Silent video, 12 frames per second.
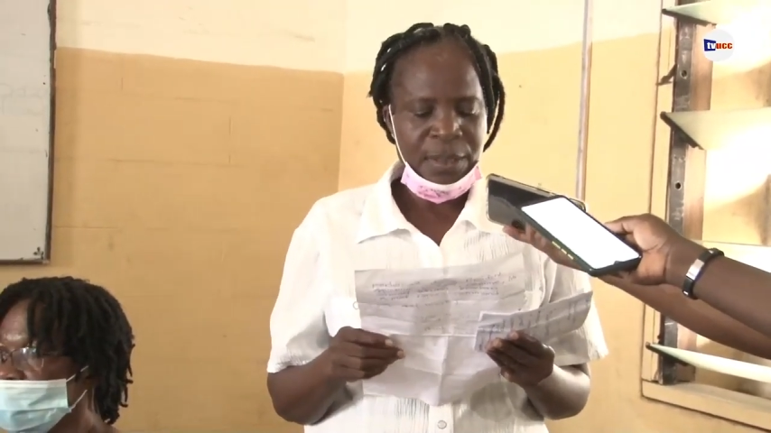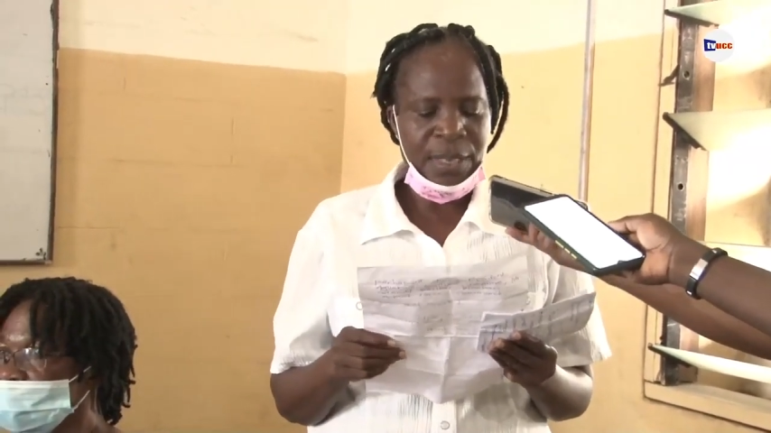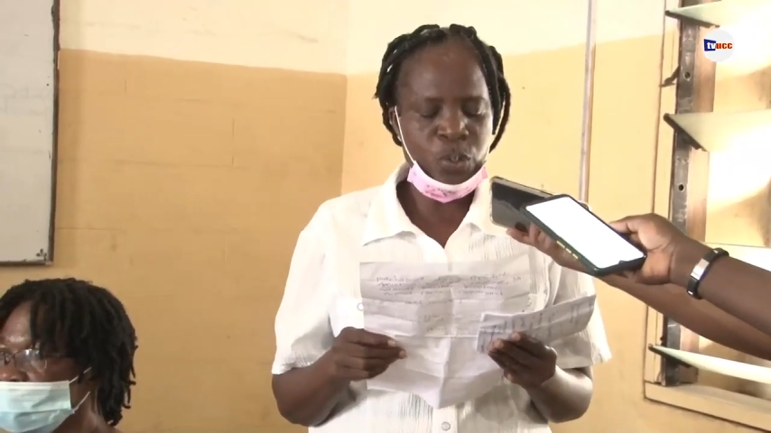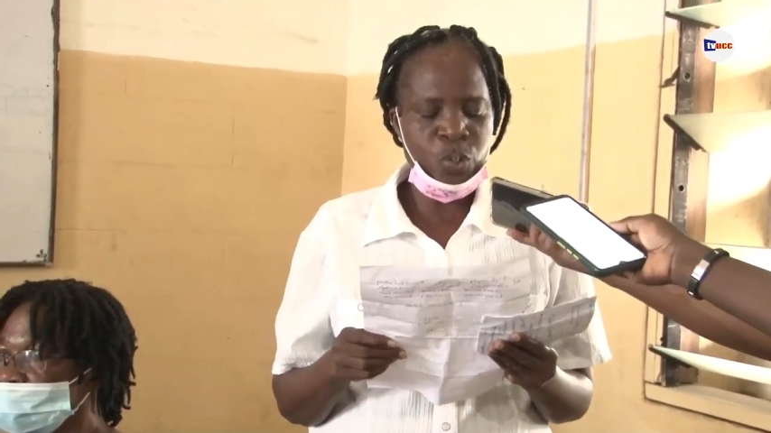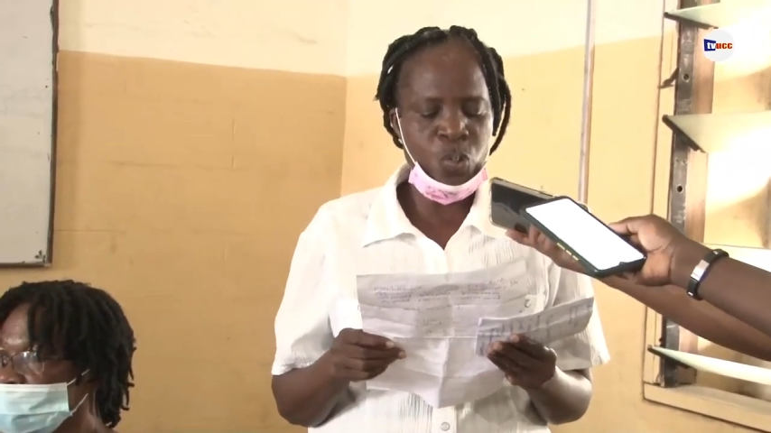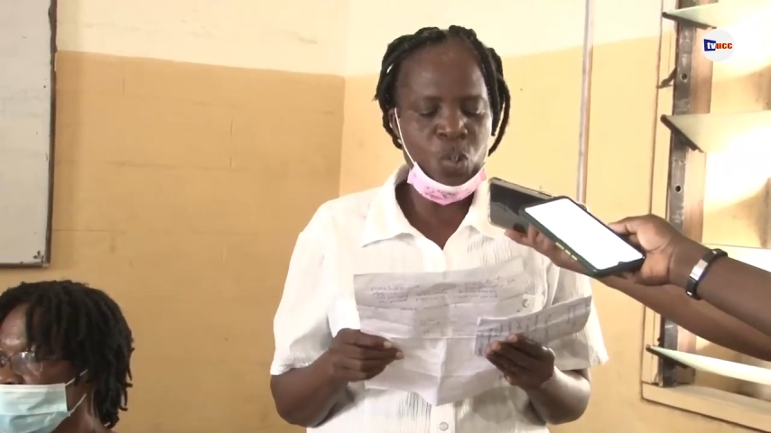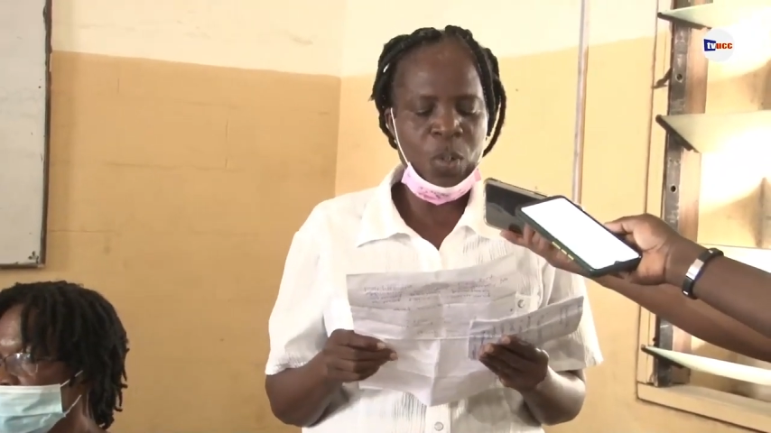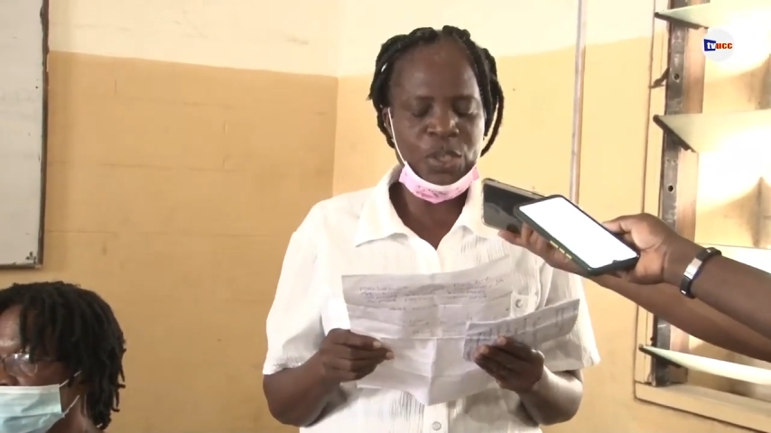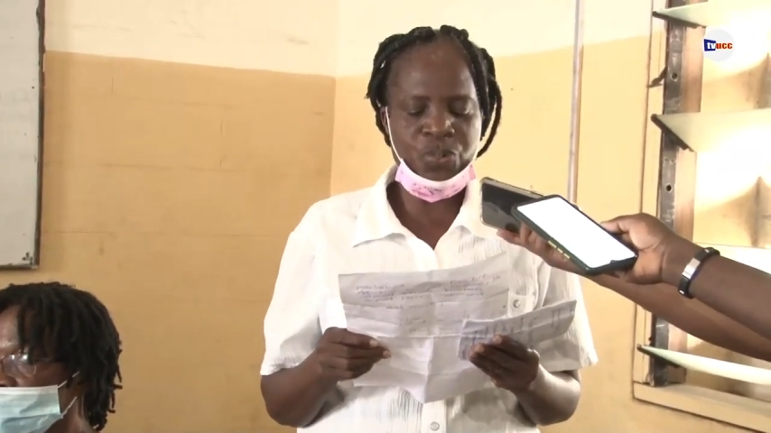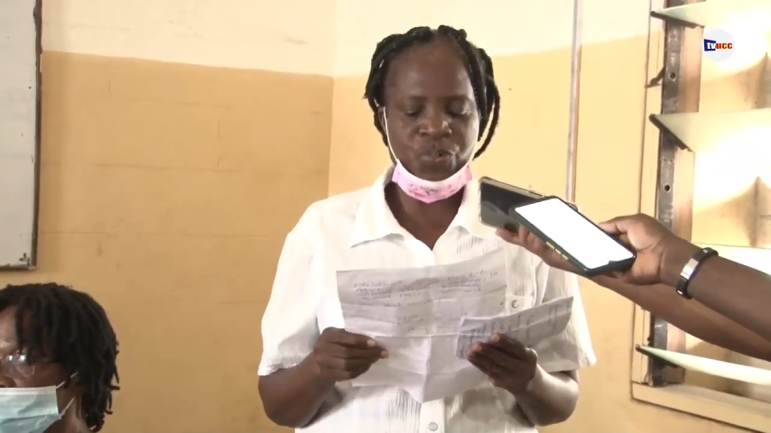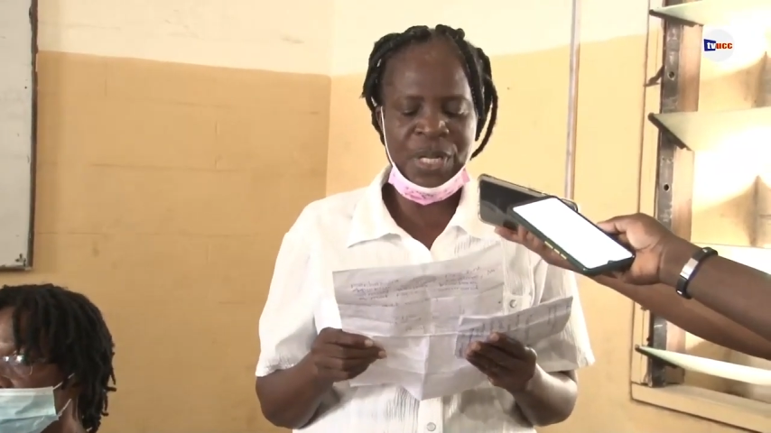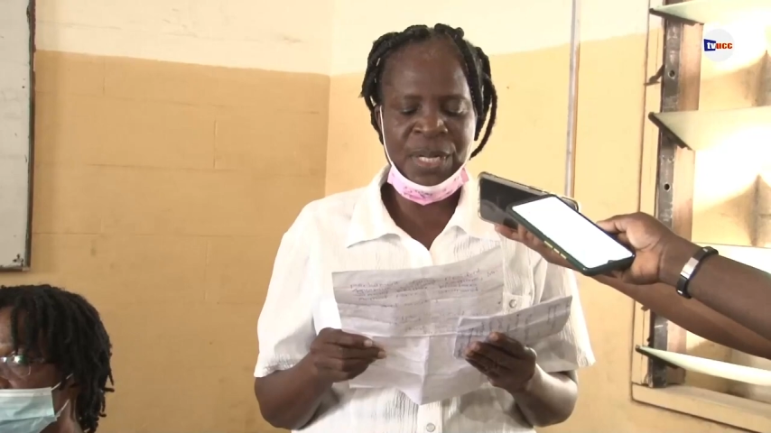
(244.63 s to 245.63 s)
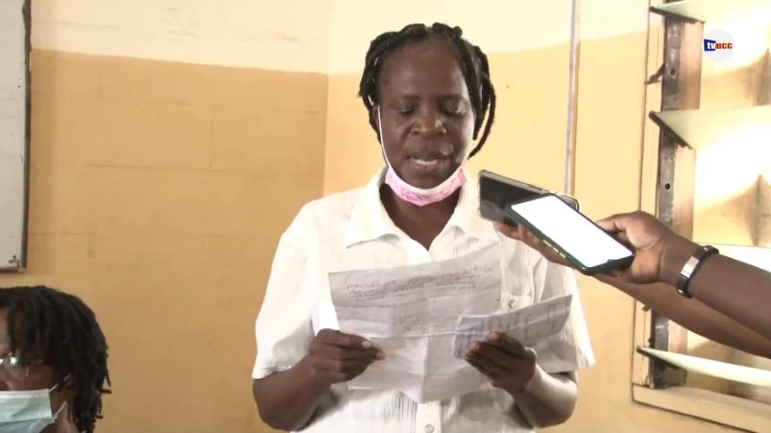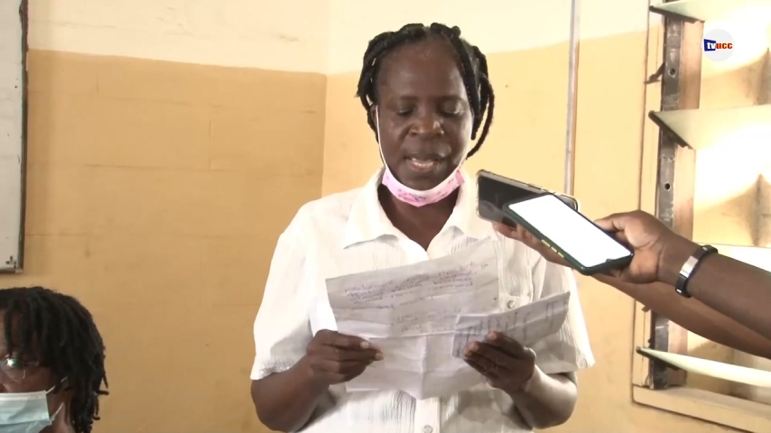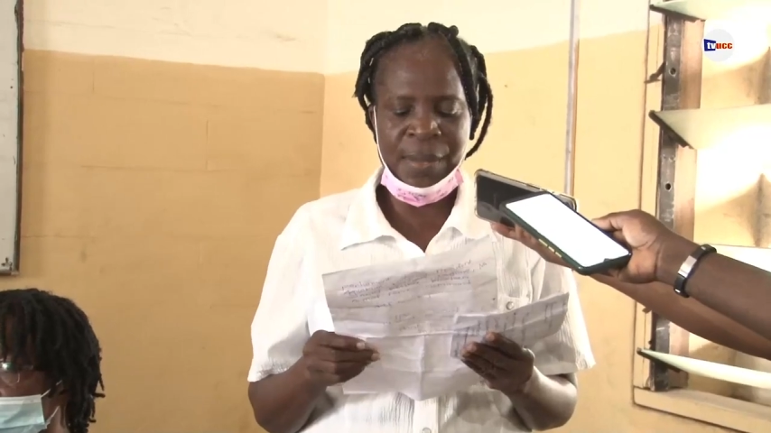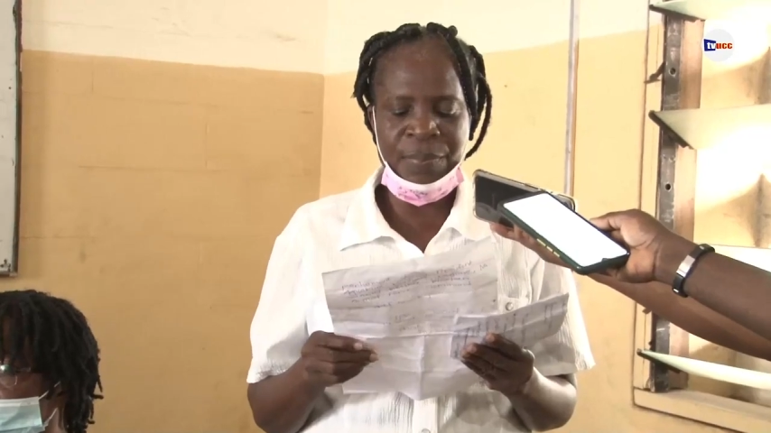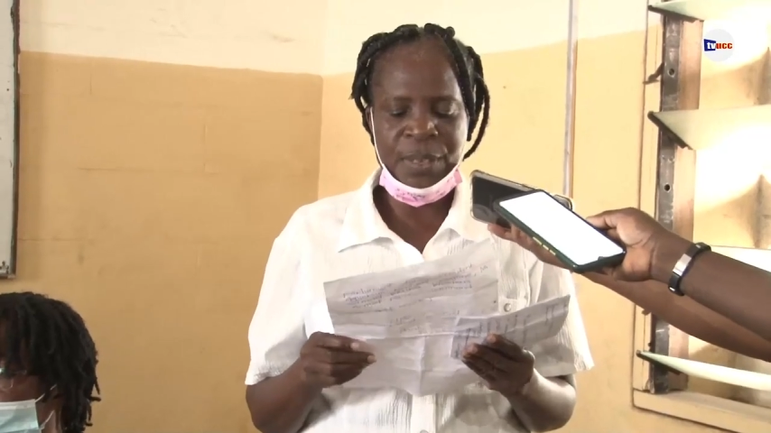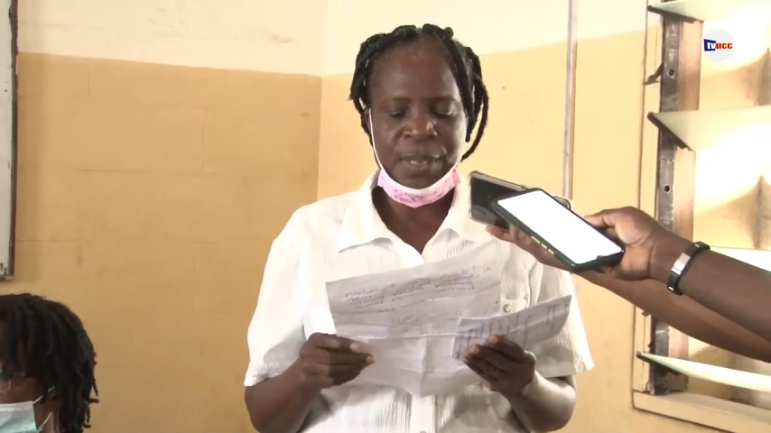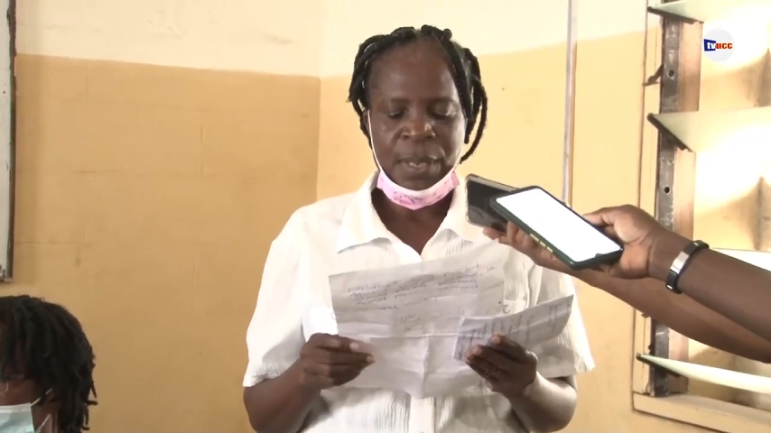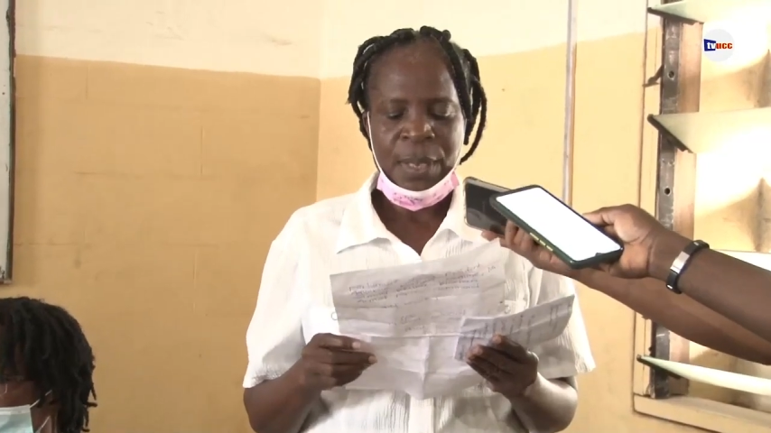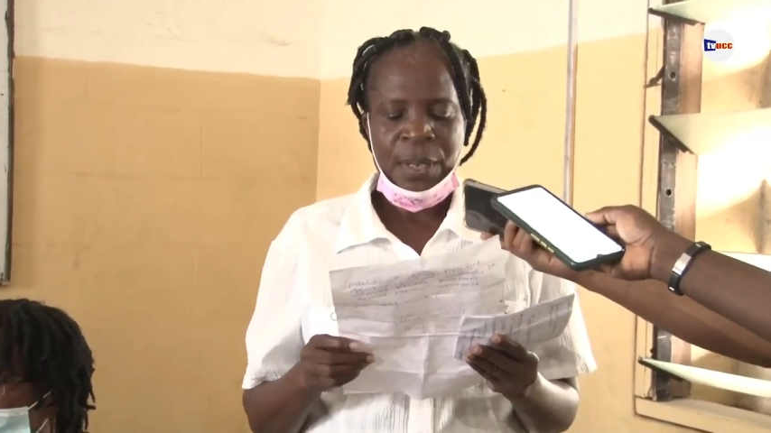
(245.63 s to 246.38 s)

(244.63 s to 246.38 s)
the school was renamed